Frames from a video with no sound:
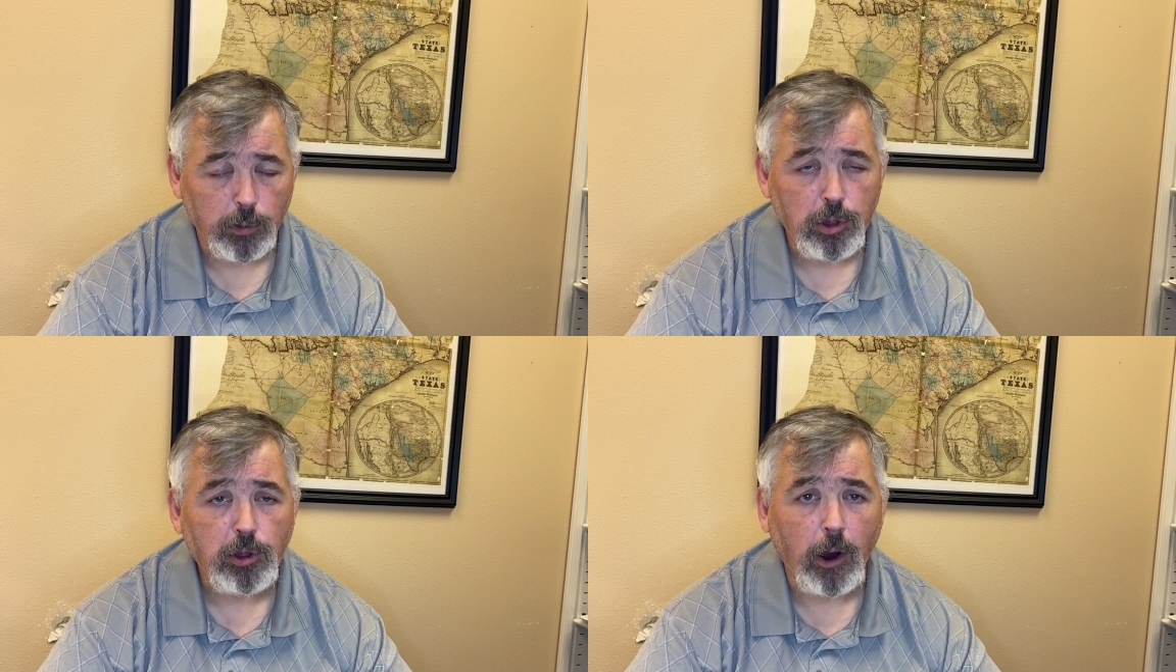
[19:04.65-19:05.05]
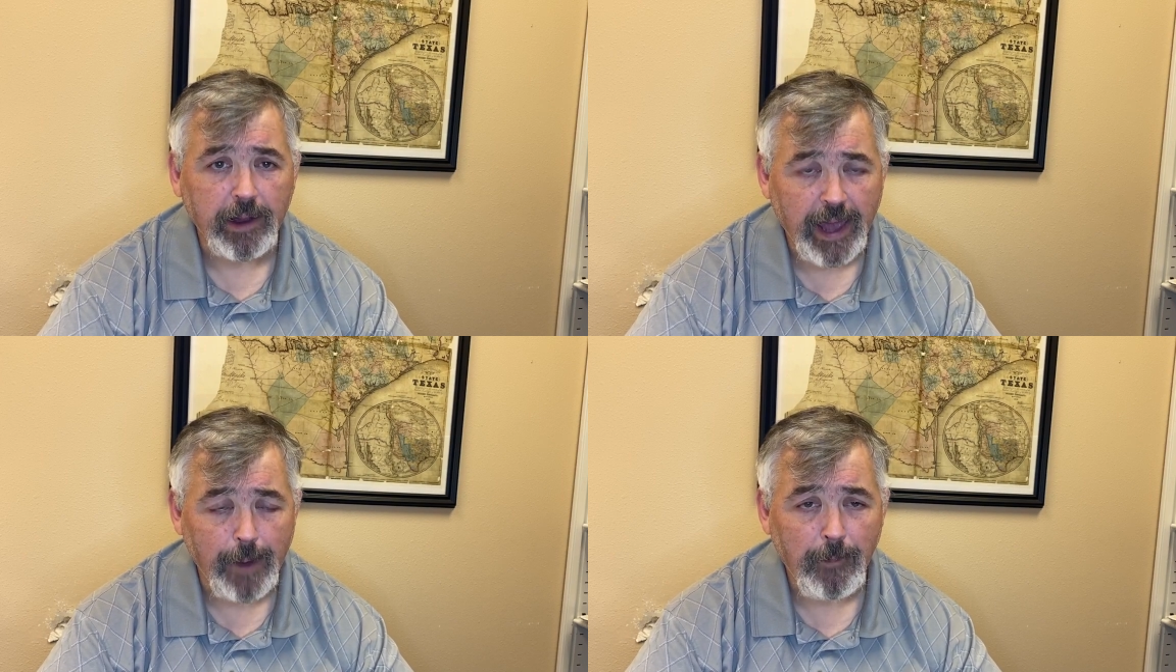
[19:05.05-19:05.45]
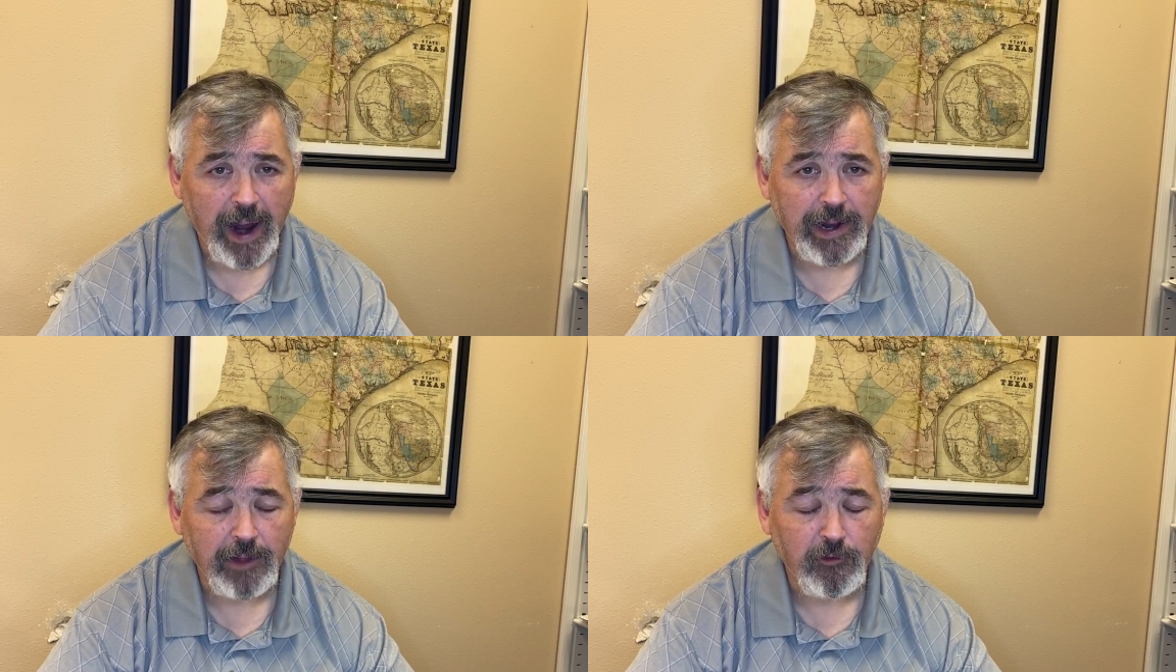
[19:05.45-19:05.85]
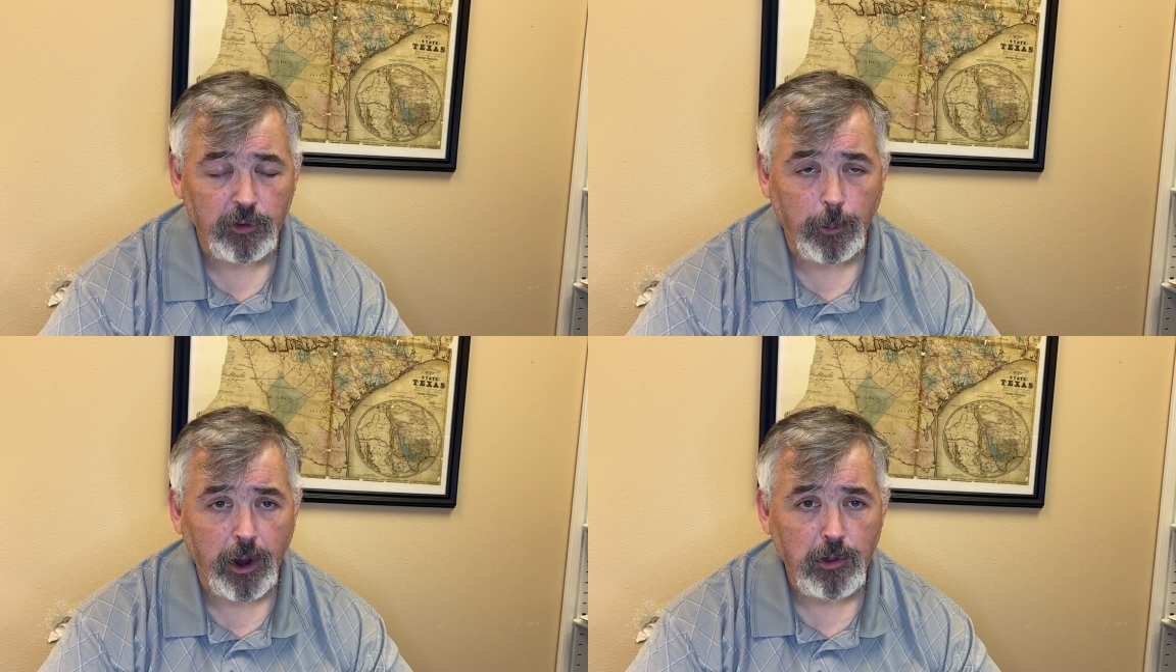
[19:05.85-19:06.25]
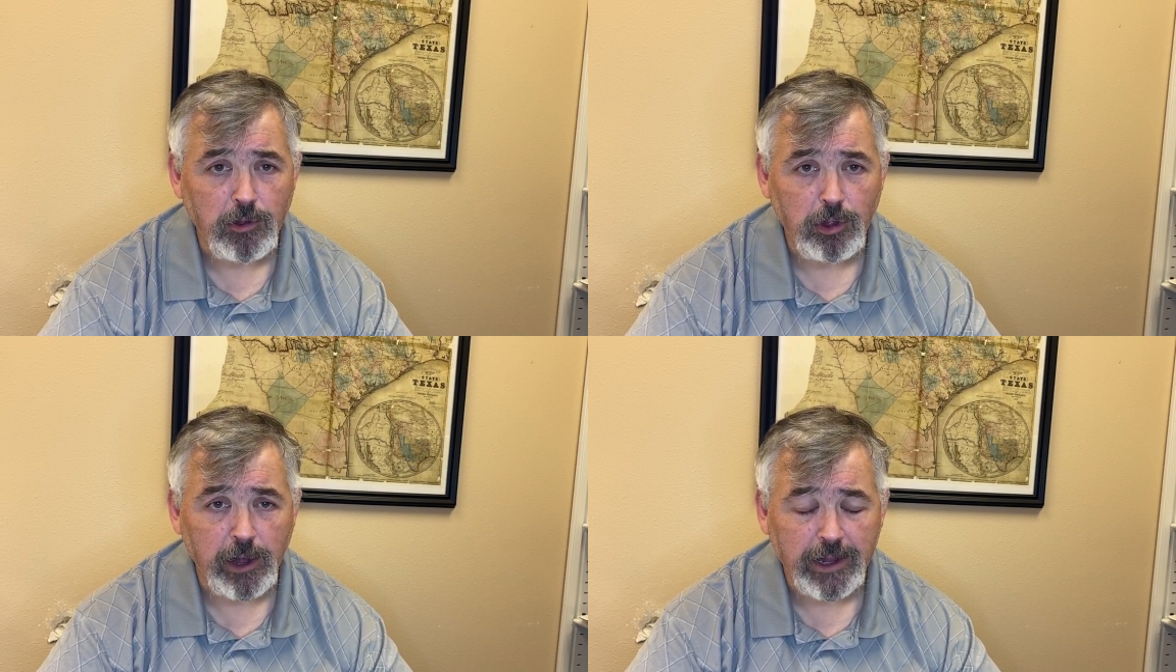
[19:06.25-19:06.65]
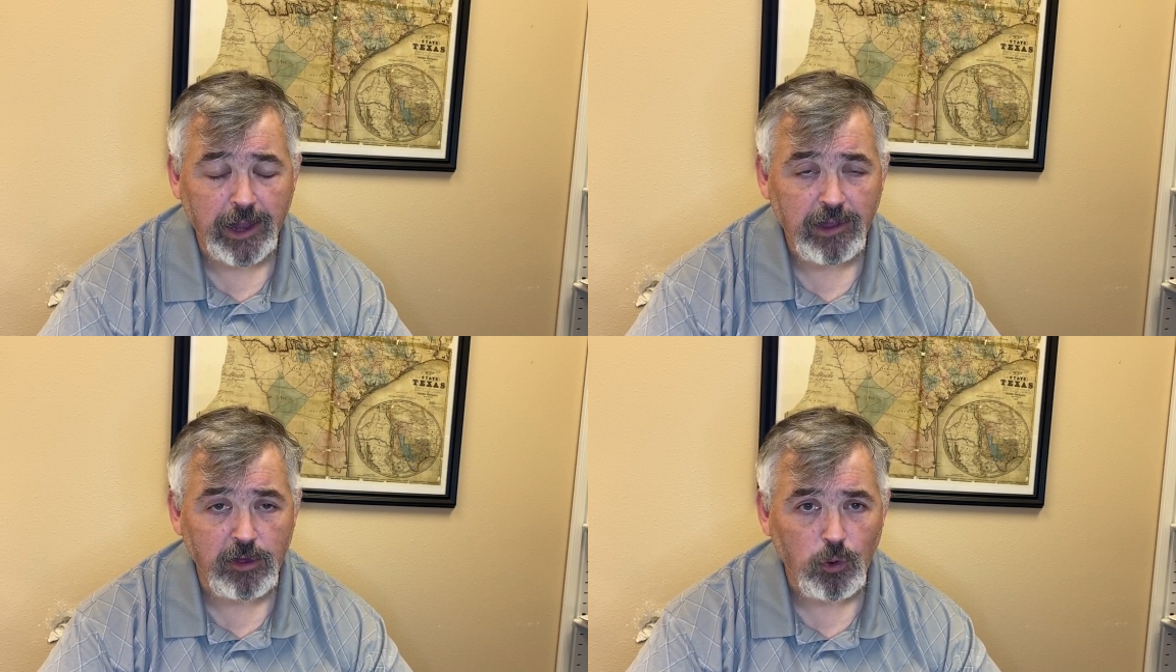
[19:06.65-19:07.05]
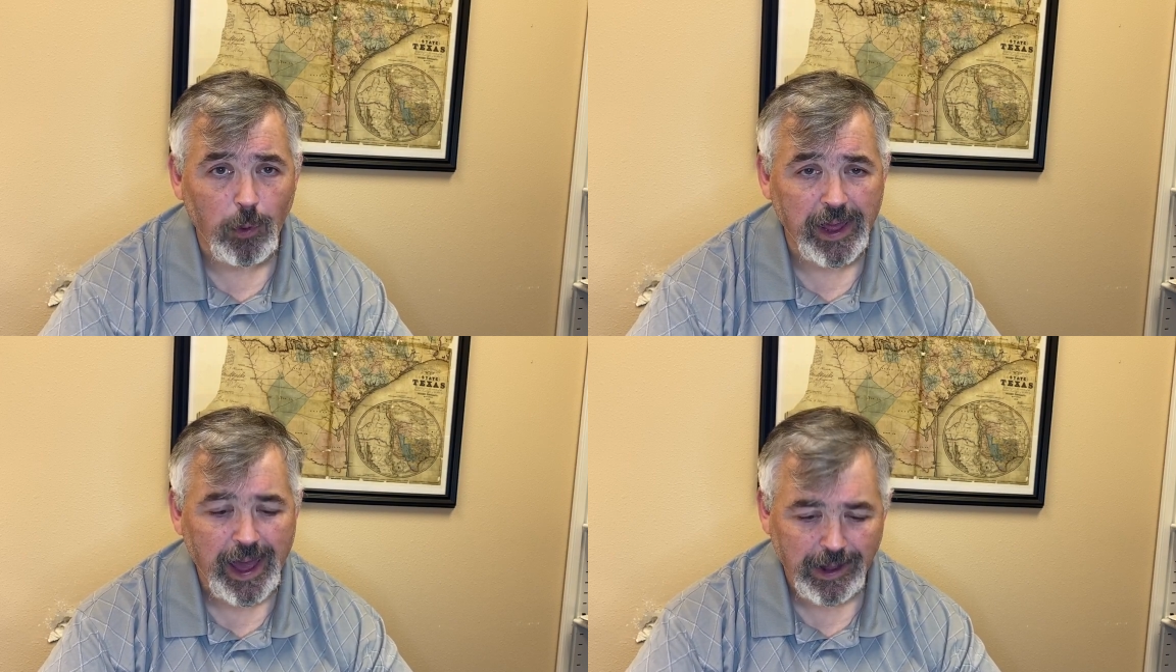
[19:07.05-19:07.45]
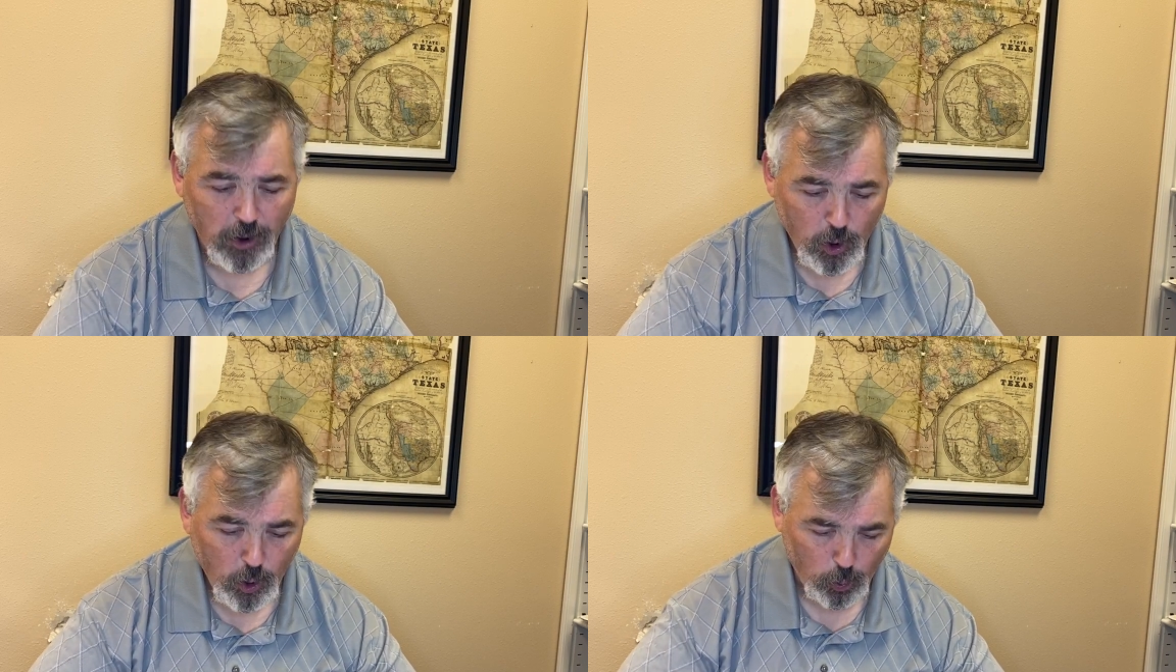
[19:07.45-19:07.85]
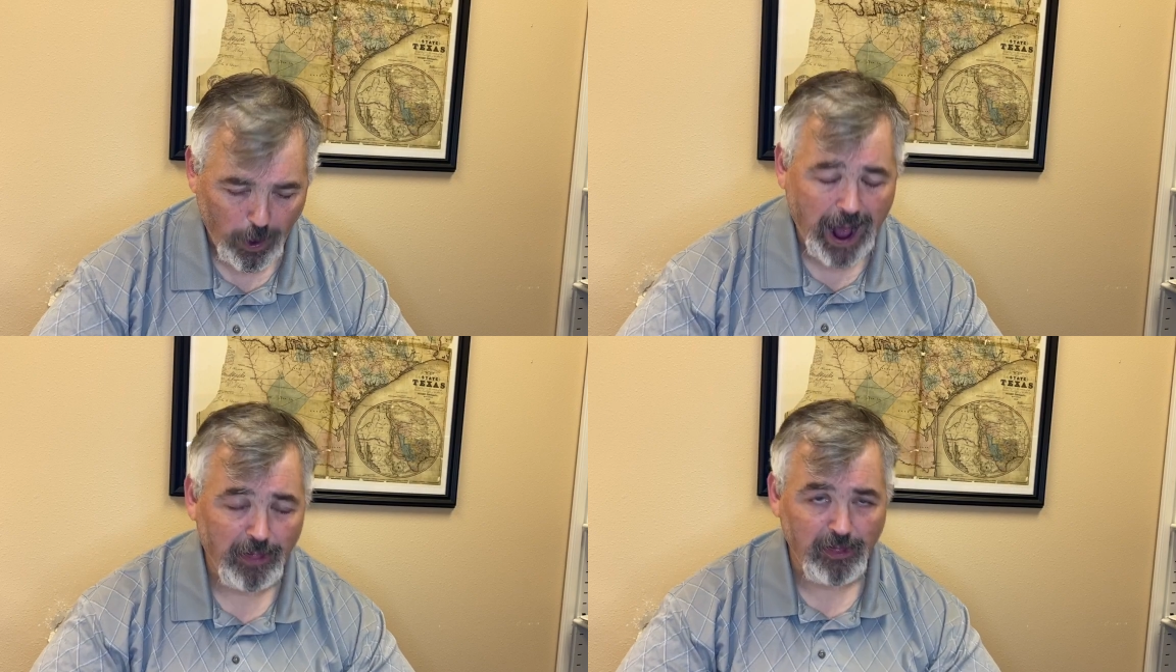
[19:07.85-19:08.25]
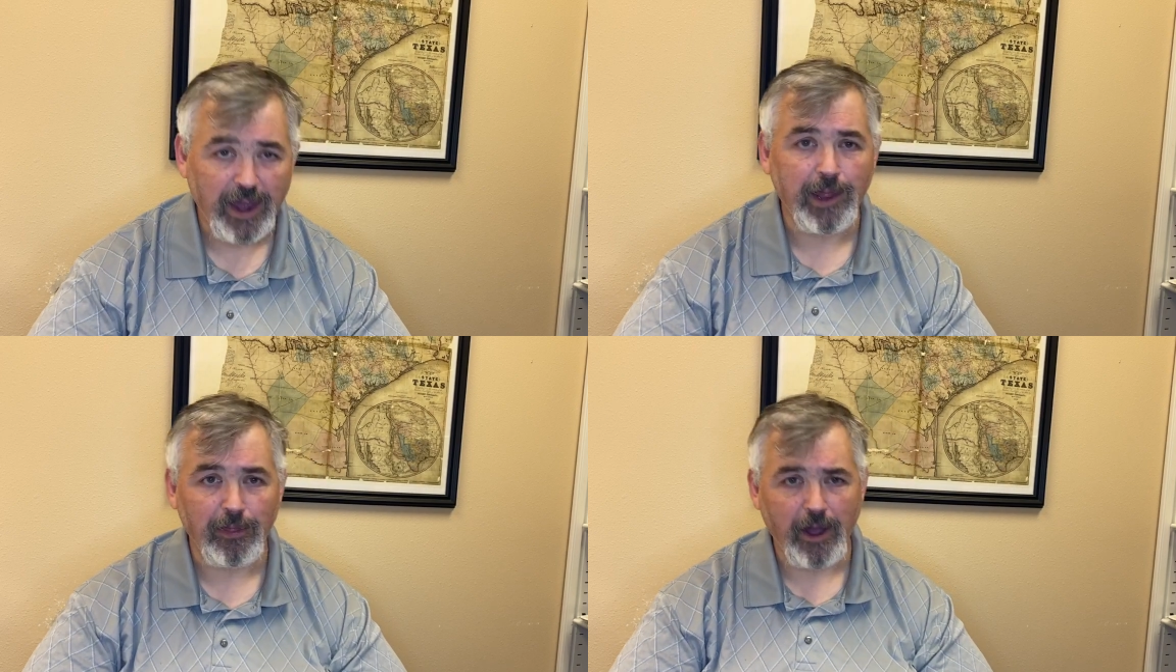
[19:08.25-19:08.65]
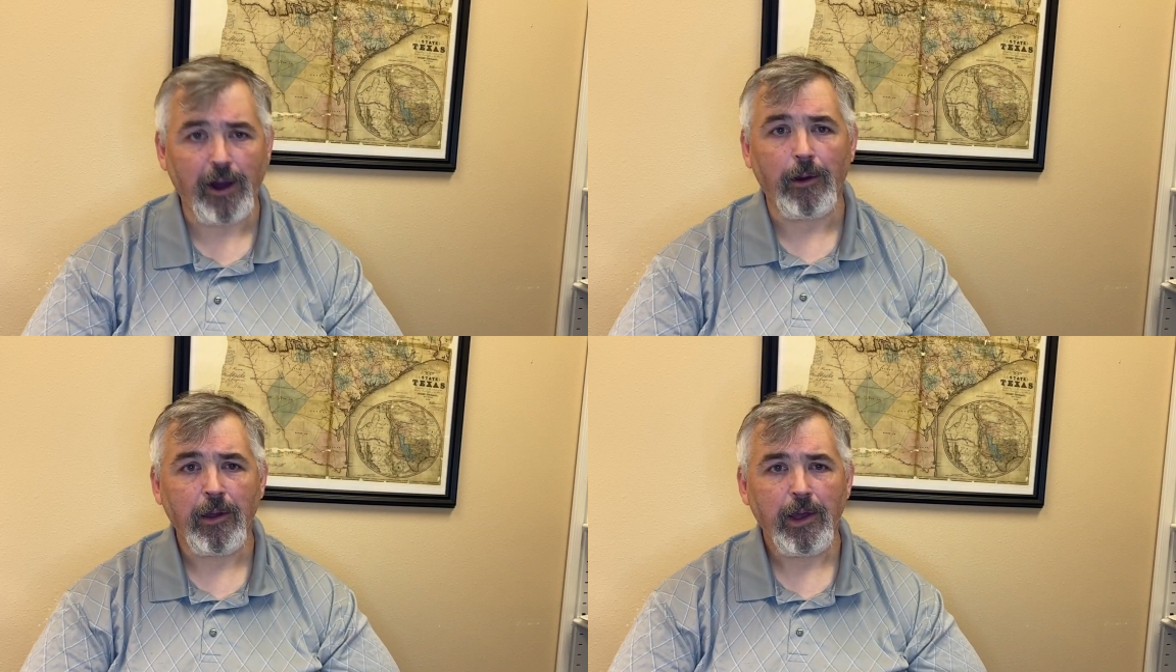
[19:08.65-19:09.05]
to start campaigning for the presidency in 1828 right then and there.